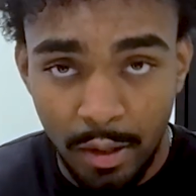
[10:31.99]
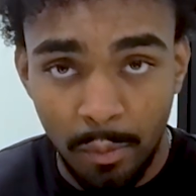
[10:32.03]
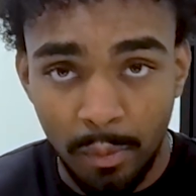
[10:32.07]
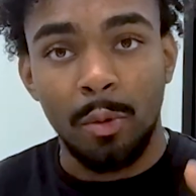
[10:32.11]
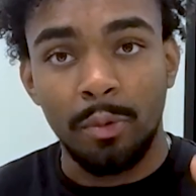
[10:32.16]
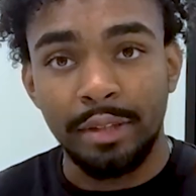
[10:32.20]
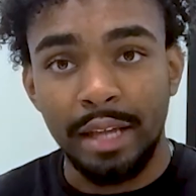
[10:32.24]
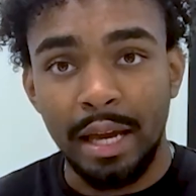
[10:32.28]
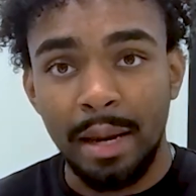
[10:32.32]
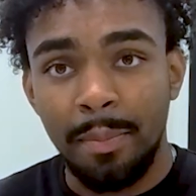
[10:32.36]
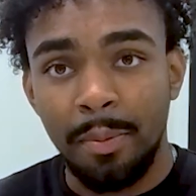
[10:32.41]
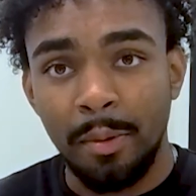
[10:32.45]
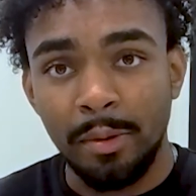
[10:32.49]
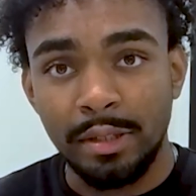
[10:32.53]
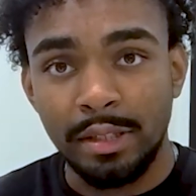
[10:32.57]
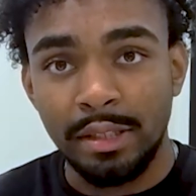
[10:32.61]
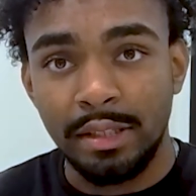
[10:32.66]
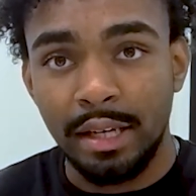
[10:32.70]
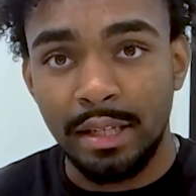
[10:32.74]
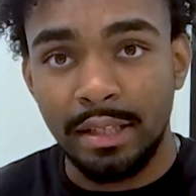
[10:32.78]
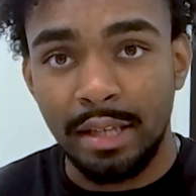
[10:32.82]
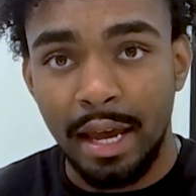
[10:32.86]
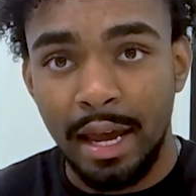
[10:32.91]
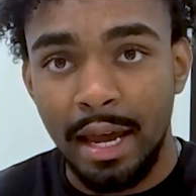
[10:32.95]
When that person
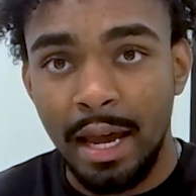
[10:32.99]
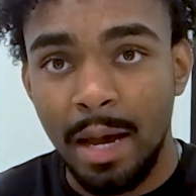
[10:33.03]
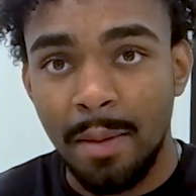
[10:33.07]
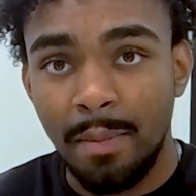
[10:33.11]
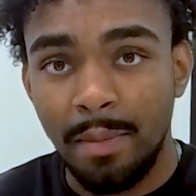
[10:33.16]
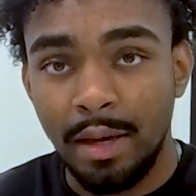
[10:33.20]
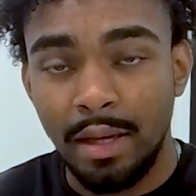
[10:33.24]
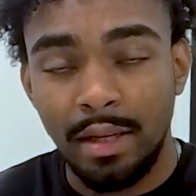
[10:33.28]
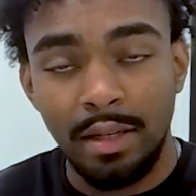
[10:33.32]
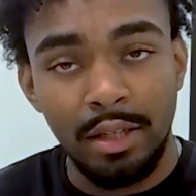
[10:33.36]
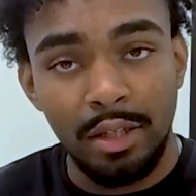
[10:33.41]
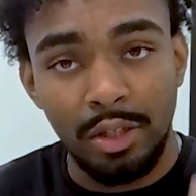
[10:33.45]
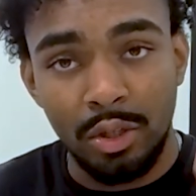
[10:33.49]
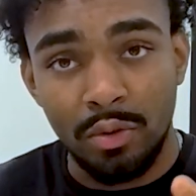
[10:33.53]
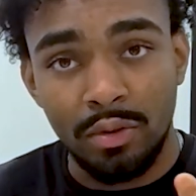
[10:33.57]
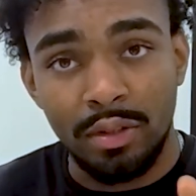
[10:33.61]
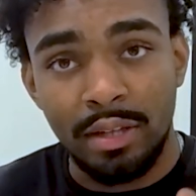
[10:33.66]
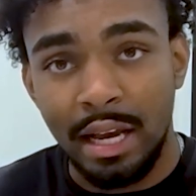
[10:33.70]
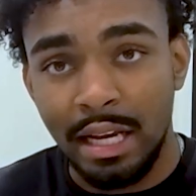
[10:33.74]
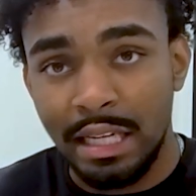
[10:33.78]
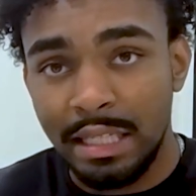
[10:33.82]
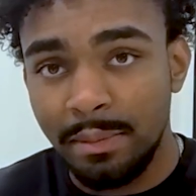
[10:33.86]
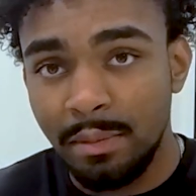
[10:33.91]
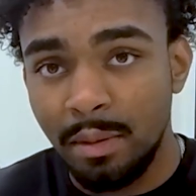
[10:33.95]
says, hey, I'm in, you
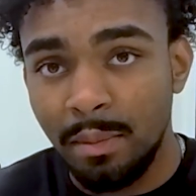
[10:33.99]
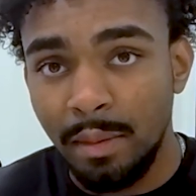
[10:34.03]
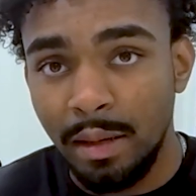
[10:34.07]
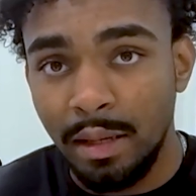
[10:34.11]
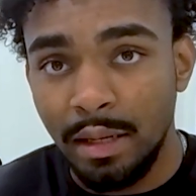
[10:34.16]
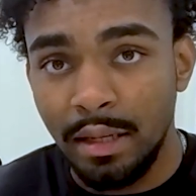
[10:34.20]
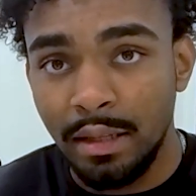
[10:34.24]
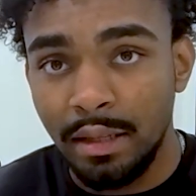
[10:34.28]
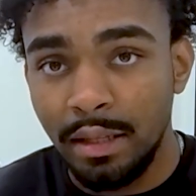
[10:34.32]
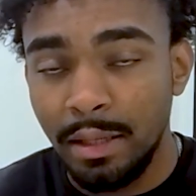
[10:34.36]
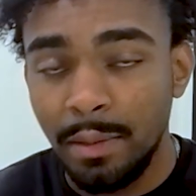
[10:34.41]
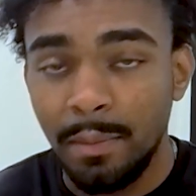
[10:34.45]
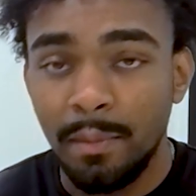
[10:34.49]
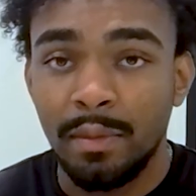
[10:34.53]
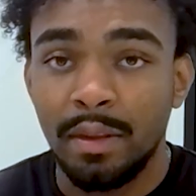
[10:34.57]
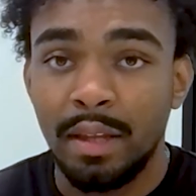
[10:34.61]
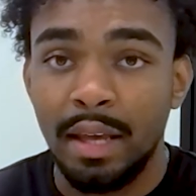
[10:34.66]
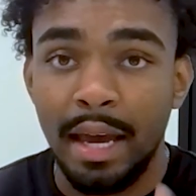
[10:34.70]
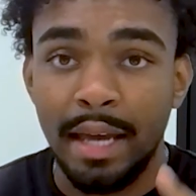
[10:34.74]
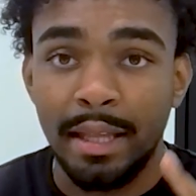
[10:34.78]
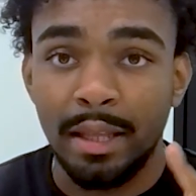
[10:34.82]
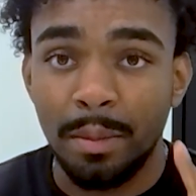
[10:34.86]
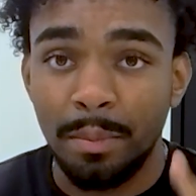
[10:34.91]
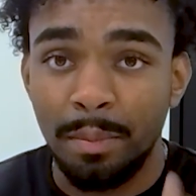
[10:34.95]
text them immediately,
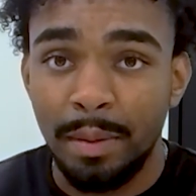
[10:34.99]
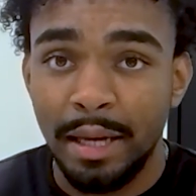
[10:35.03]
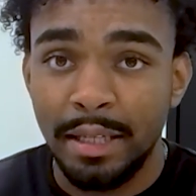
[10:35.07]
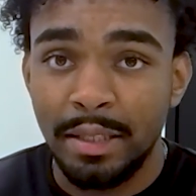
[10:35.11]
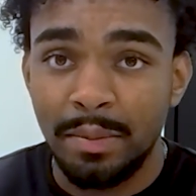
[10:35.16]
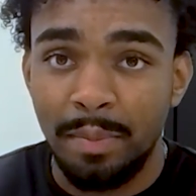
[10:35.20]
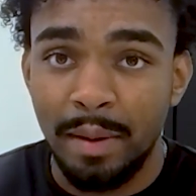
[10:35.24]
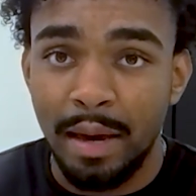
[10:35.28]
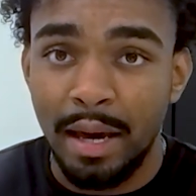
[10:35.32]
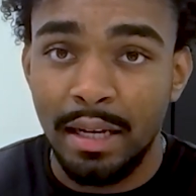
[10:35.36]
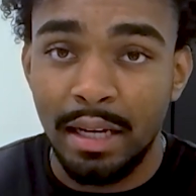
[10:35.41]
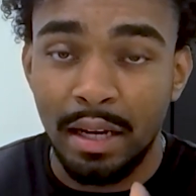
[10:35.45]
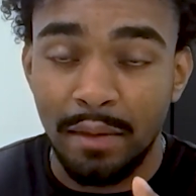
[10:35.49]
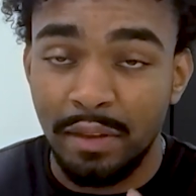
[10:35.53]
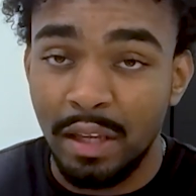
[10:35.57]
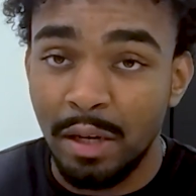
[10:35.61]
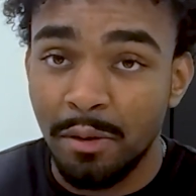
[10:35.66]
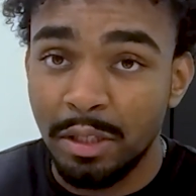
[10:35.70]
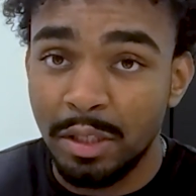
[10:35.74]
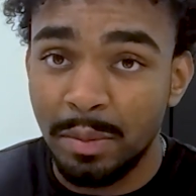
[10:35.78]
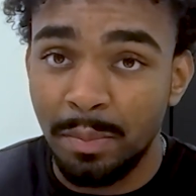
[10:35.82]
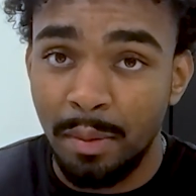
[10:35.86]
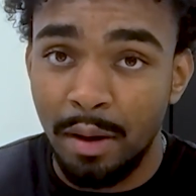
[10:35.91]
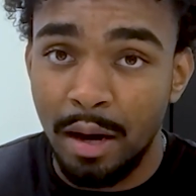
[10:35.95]
and the best bet, if they
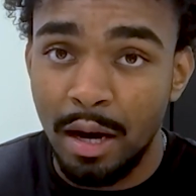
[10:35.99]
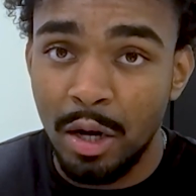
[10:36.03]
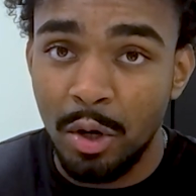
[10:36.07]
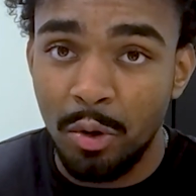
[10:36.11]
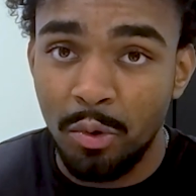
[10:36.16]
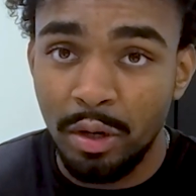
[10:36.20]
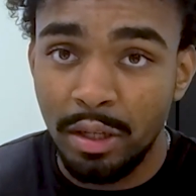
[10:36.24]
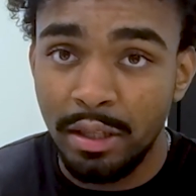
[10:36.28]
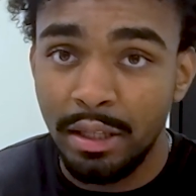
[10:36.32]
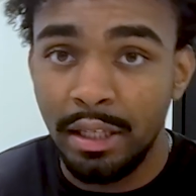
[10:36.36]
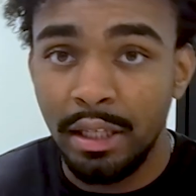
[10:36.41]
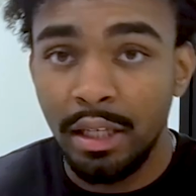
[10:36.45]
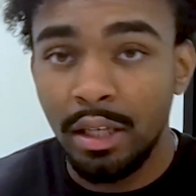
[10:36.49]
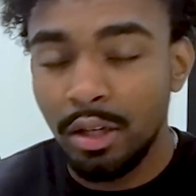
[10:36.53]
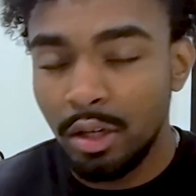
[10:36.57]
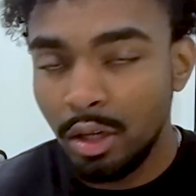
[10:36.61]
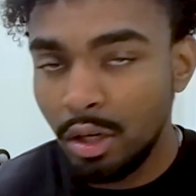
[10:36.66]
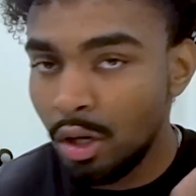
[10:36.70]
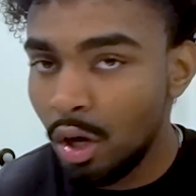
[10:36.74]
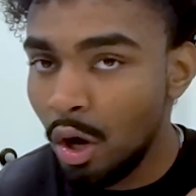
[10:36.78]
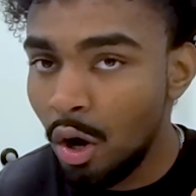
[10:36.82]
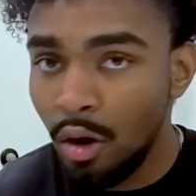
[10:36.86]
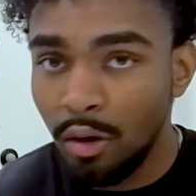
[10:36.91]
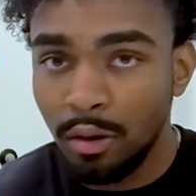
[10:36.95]
respond quickly,
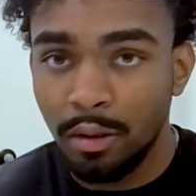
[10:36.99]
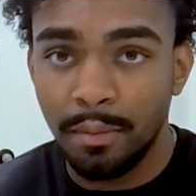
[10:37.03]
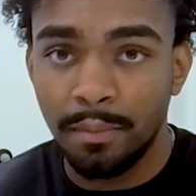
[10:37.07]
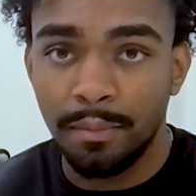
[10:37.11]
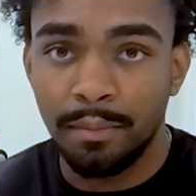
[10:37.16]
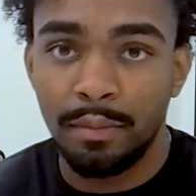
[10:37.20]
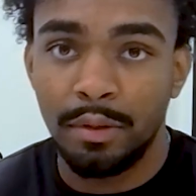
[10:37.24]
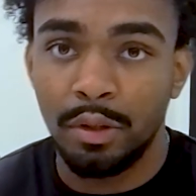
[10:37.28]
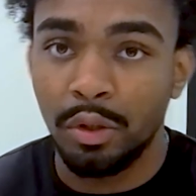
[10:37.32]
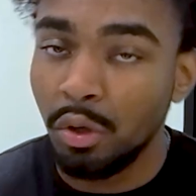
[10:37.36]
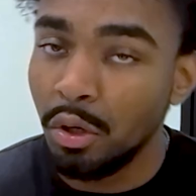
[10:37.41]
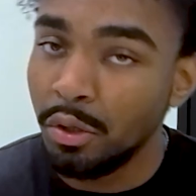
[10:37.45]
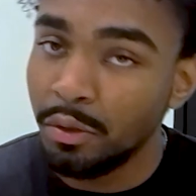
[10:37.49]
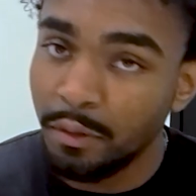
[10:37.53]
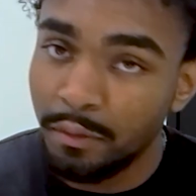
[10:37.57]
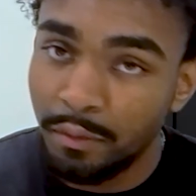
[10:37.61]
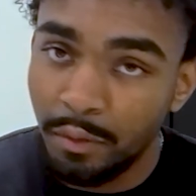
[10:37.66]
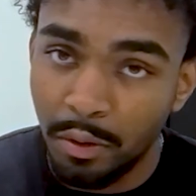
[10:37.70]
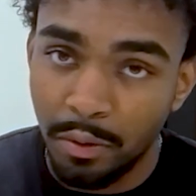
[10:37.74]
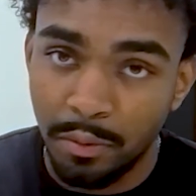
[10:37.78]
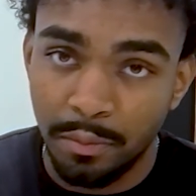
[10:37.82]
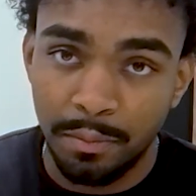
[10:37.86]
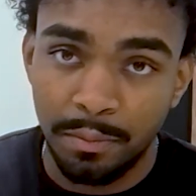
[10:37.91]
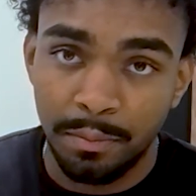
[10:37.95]
call them. They're on their
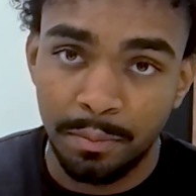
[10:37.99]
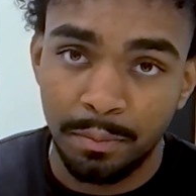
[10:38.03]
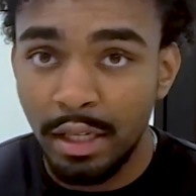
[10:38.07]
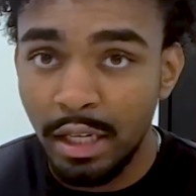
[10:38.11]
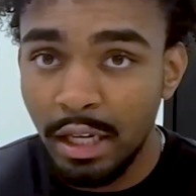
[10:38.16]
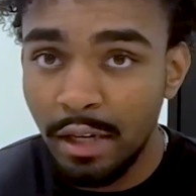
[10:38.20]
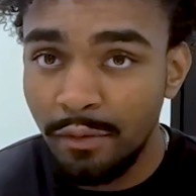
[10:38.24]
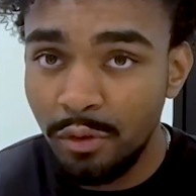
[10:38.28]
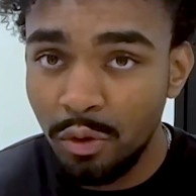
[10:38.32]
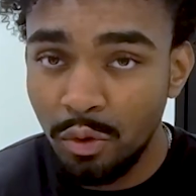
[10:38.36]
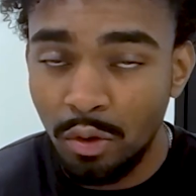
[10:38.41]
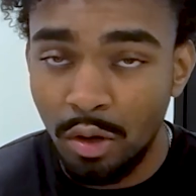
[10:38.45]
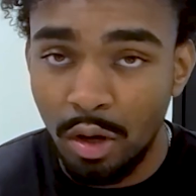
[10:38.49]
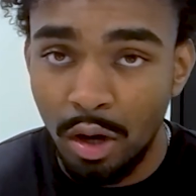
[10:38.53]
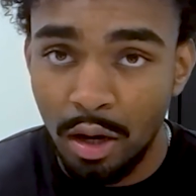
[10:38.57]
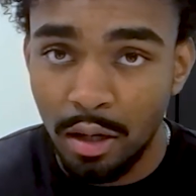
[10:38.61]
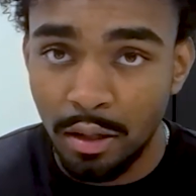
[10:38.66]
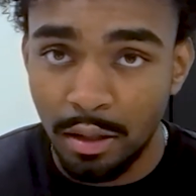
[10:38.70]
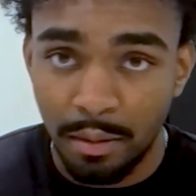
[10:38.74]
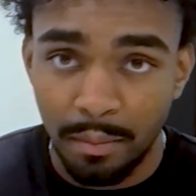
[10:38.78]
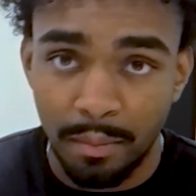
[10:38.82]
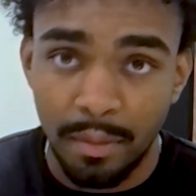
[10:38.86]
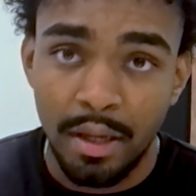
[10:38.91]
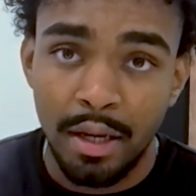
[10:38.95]
phone. If you call
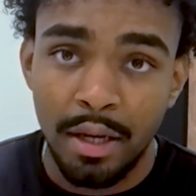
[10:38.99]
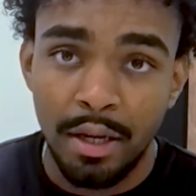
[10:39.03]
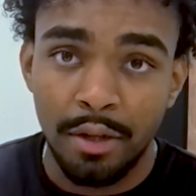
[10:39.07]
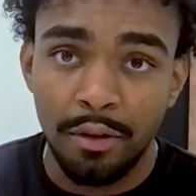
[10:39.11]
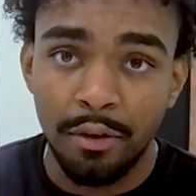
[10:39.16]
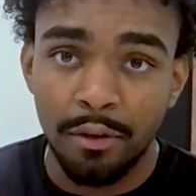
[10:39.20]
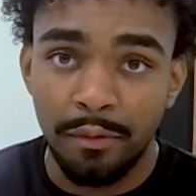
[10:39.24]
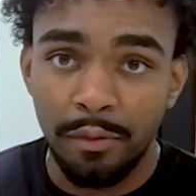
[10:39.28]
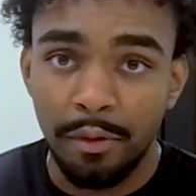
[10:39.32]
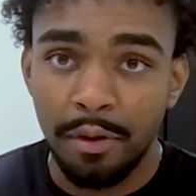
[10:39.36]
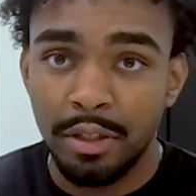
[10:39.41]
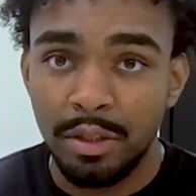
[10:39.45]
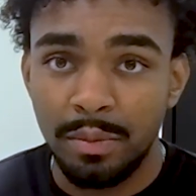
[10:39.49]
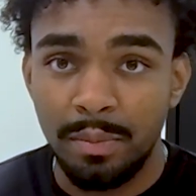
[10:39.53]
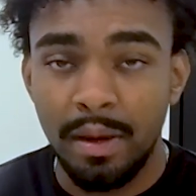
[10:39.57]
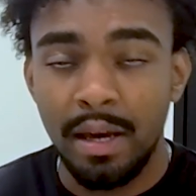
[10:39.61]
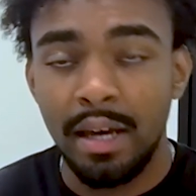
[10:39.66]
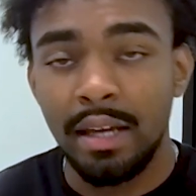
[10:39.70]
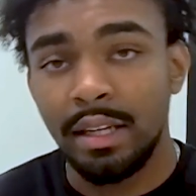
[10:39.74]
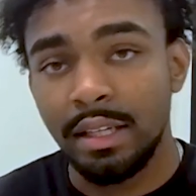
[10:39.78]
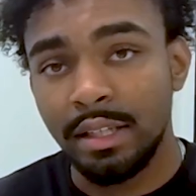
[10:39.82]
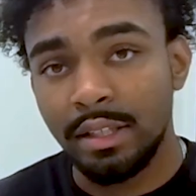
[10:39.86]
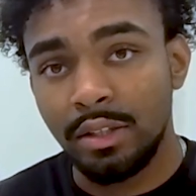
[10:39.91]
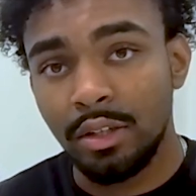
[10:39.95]
them, your first
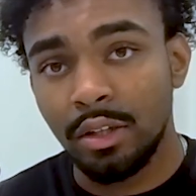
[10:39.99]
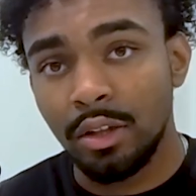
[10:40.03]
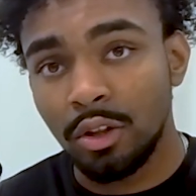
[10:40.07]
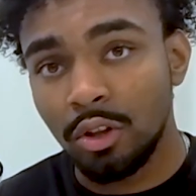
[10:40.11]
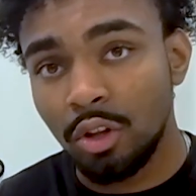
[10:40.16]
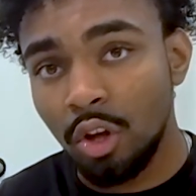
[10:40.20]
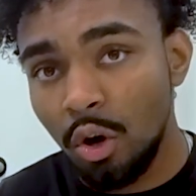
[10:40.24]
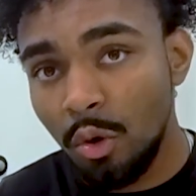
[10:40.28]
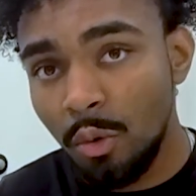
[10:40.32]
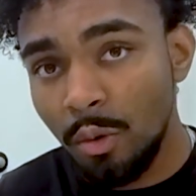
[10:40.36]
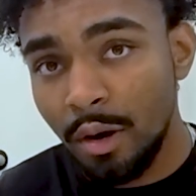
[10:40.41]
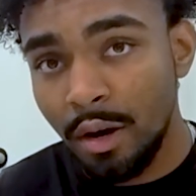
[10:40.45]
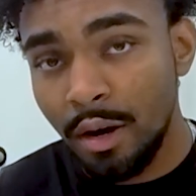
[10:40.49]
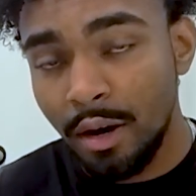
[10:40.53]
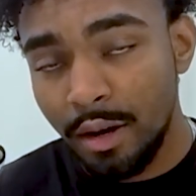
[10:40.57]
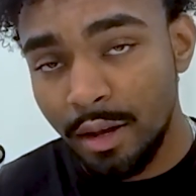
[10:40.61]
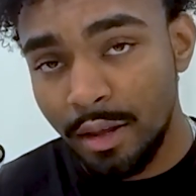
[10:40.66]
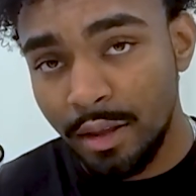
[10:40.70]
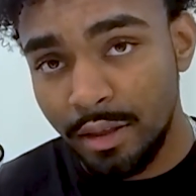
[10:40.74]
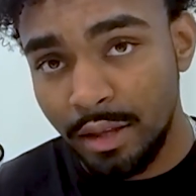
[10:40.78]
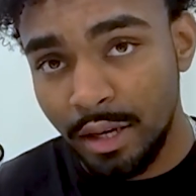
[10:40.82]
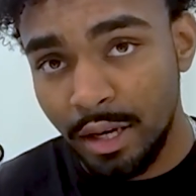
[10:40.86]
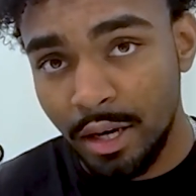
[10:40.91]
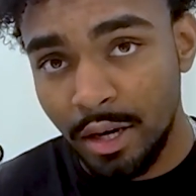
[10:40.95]
bet is to lower
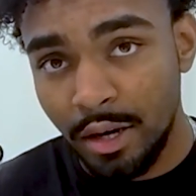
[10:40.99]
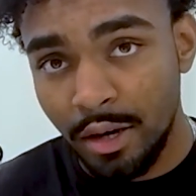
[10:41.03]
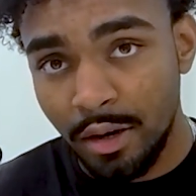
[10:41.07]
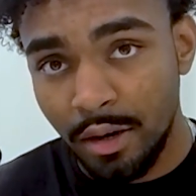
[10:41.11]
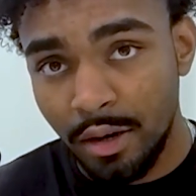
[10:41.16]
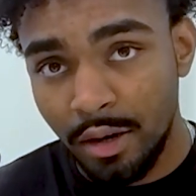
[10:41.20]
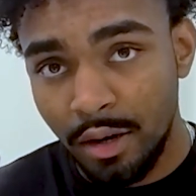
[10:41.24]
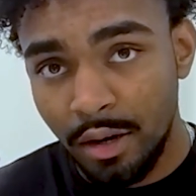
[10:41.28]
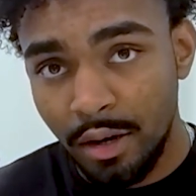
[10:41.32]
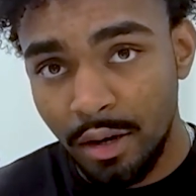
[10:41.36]
their